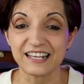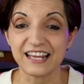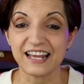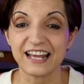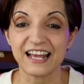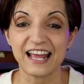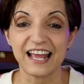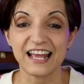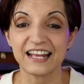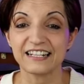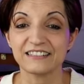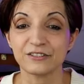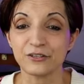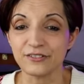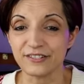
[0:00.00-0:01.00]
and
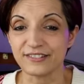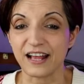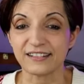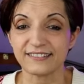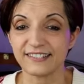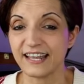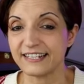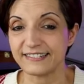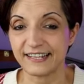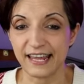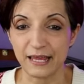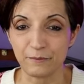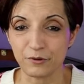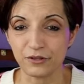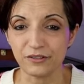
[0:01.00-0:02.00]
consult a
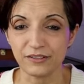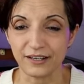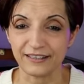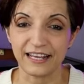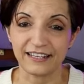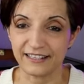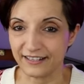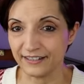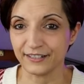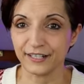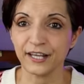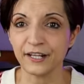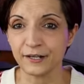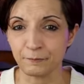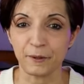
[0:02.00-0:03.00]
table, like in
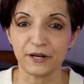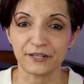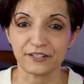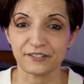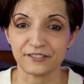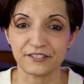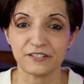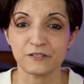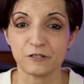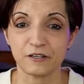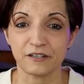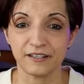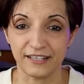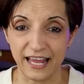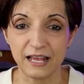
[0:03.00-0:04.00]
Kirnberger's
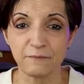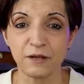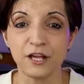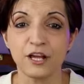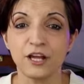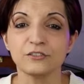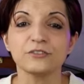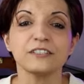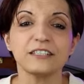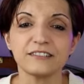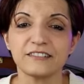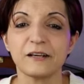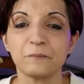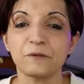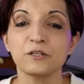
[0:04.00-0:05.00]
game, to
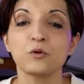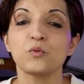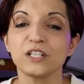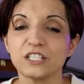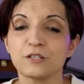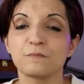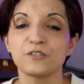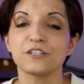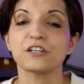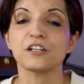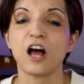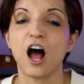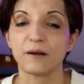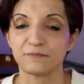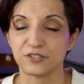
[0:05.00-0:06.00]
determine which musical
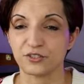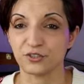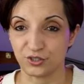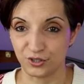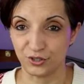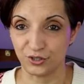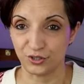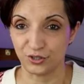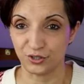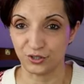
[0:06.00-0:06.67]
option to use.